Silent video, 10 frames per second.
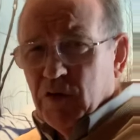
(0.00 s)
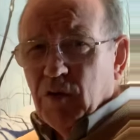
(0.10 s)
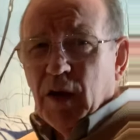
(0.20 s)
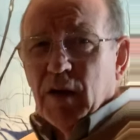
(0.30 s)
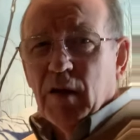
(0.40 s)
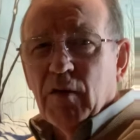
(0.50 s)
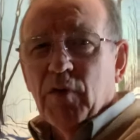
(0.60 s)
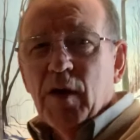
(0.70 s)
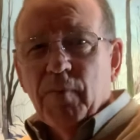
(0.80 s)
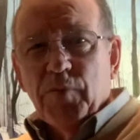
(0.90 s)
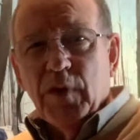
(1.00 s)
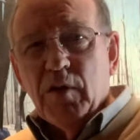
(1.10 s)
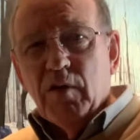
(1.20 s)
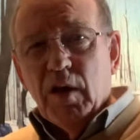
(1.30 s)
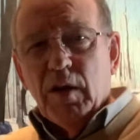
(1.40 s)
You get
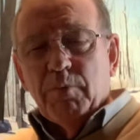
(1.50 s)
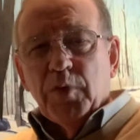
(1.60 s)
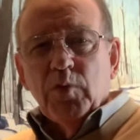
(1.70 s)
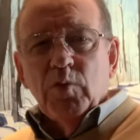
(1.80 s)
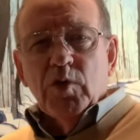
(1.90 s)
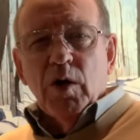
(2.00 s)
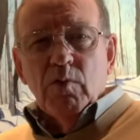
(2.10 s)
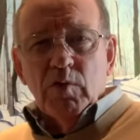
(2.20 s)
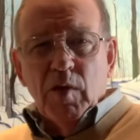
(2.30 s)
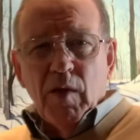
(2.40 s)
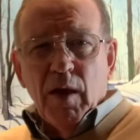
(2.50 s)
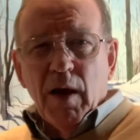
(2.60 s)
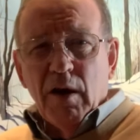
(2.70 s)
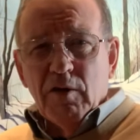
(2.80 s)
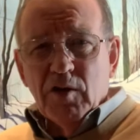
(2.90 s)
a blue tone to the
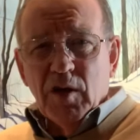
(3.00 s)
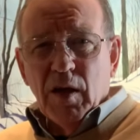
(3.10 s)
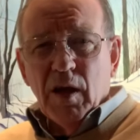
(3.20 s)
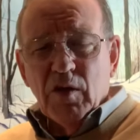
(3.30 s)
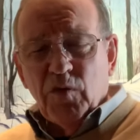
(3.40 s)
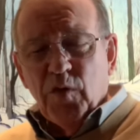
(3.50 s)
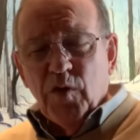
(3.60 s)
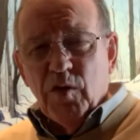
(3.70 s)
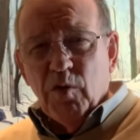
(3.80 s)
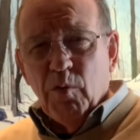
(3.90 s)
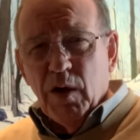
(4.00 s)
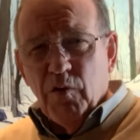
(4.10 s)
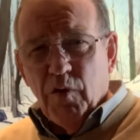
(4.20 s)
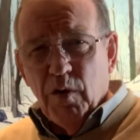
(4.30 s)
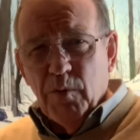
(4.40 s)
air as it gets further away
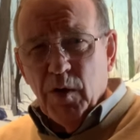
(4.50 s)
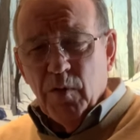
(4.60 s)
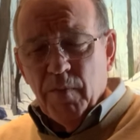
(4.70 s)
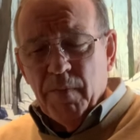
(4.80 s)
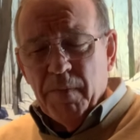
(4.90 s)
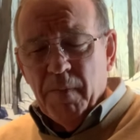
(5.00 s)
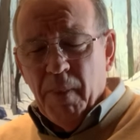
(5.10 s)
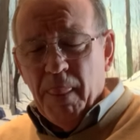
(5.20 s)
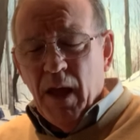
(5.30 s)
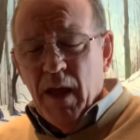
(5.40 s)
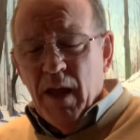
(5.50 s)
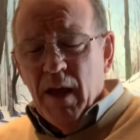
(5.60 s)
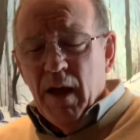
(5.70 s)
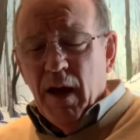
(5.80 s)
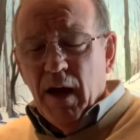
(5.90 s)
from you
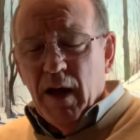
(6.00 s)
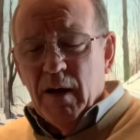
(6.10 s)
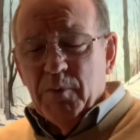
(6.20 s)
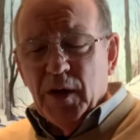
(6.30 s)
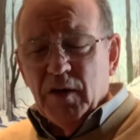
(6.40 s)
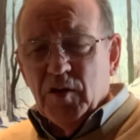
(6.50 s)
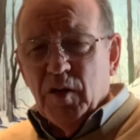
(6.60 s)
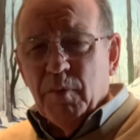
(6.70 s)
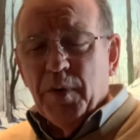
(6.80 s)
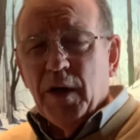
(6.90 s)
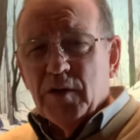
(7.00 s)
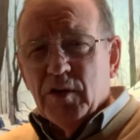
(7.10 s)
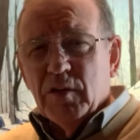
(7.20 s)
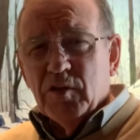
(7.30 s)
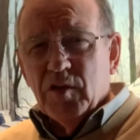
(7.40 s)
because of the
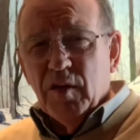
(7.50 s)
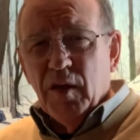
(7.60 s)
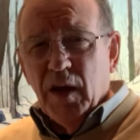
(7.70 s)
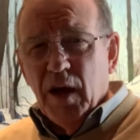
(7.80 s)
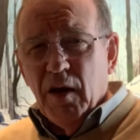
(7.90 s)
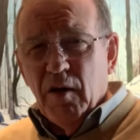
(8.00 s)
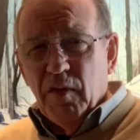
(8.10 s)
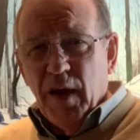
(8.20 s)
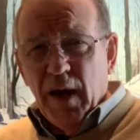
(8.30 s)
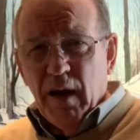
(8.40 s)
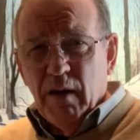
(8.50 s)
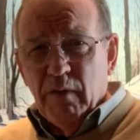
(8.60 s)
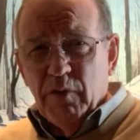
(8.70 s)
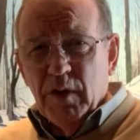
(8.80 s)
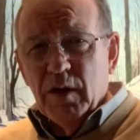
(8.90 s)
particles in the air and that end
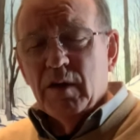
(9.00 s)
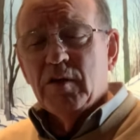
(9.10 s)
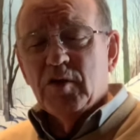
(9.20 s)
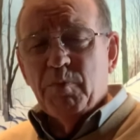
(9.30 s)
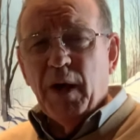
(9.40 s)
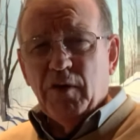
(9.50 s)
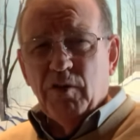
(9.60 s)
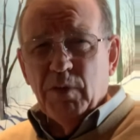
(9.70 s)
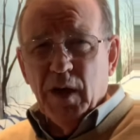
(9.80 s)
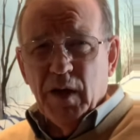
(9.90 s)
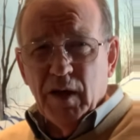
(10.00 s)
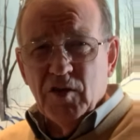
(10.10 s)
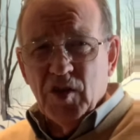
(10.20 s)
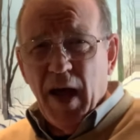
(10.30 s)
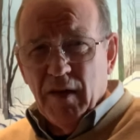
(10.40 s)
of the spectrum getting
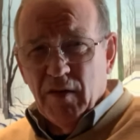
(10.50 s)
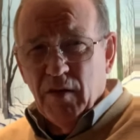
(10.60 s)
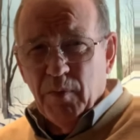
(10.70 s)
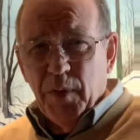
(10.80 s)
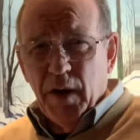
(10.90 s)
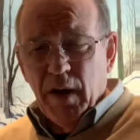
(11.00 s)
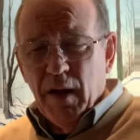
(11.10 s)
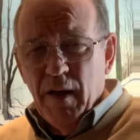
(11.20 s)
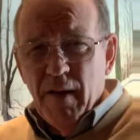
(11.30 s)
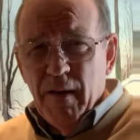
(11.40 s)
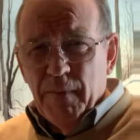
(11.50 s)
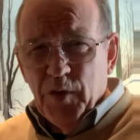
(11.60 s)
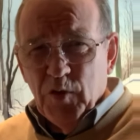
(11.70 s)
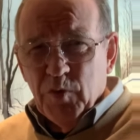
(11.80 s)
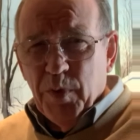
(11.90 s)
scattered by
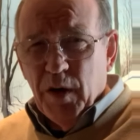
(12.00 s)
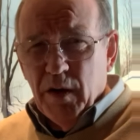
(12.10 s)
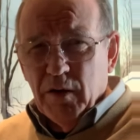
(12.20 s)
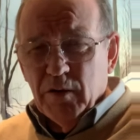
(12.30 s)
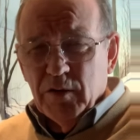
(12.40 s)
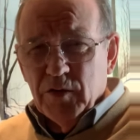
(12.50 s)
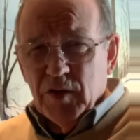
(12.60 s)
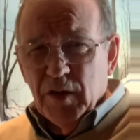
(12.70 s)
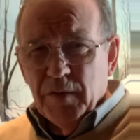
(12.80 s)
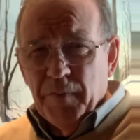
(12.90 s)
those particles.